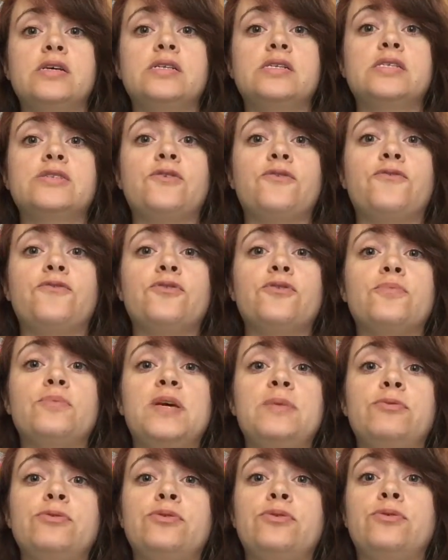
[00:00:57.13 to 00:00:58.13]
So for
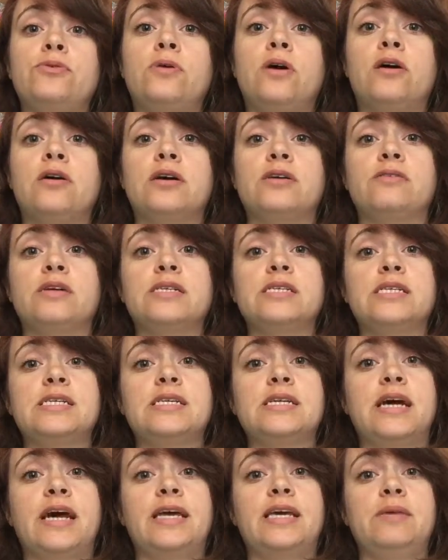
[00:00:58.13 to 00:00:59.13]
people who are
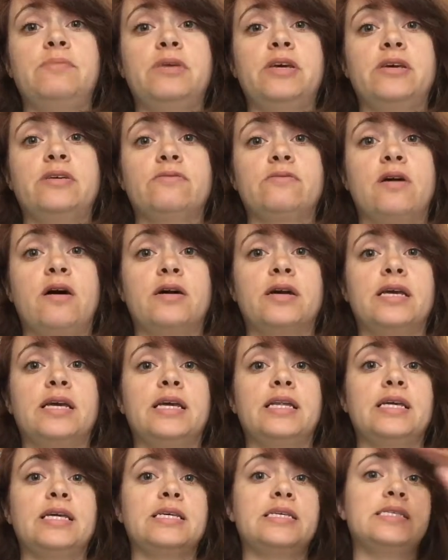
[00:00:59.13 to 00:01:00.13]
interested in hiking Beacon Rock,
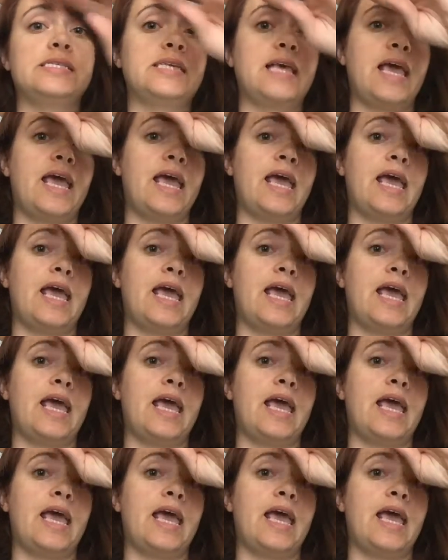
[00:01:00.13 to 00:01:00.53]
it is